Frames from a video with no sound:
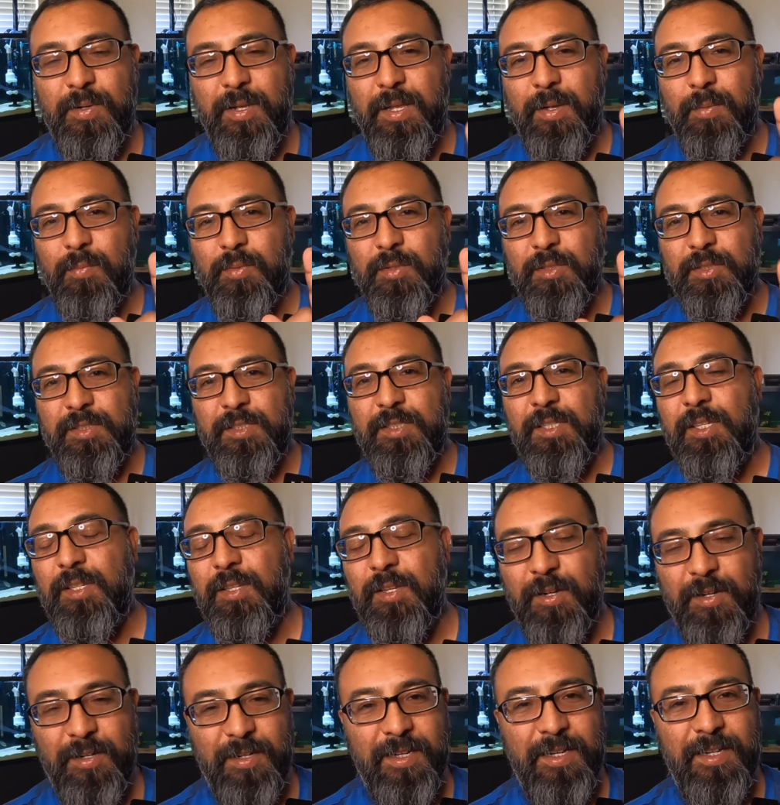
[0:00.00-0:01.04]
and we'll see
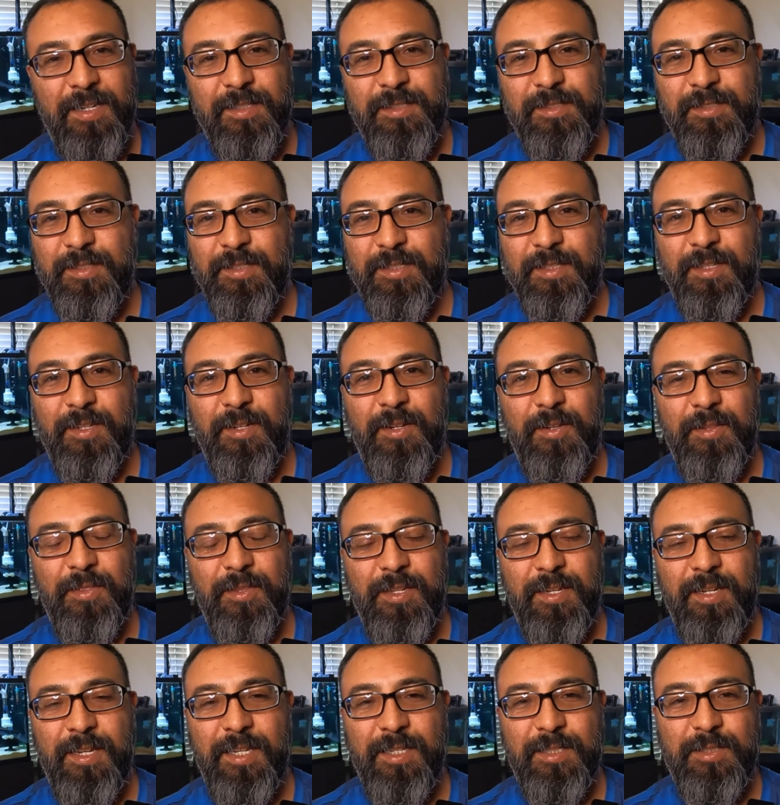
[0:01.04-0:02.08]
y'all guys on
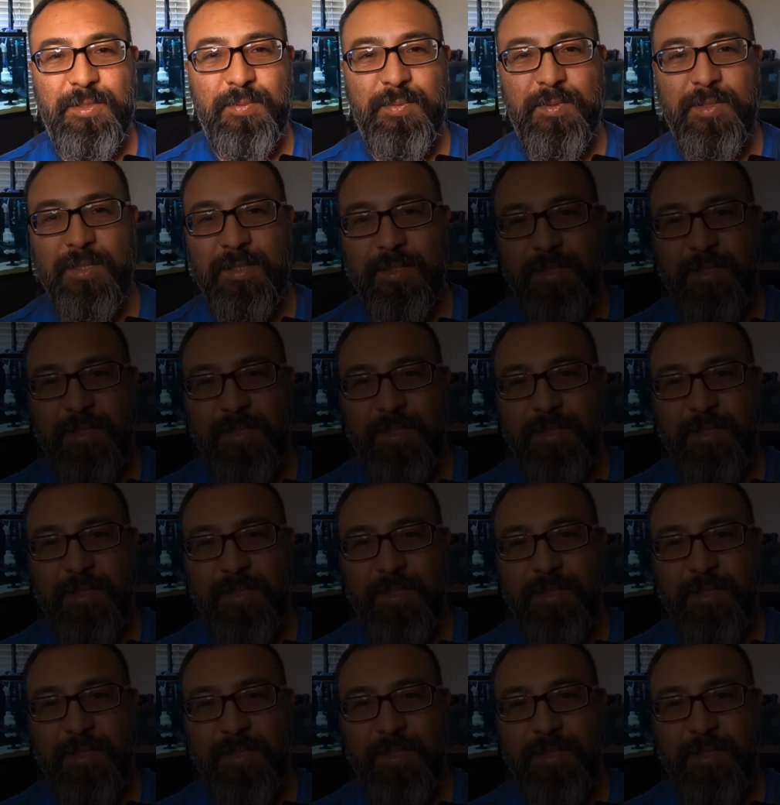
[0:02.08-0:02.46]
the next one.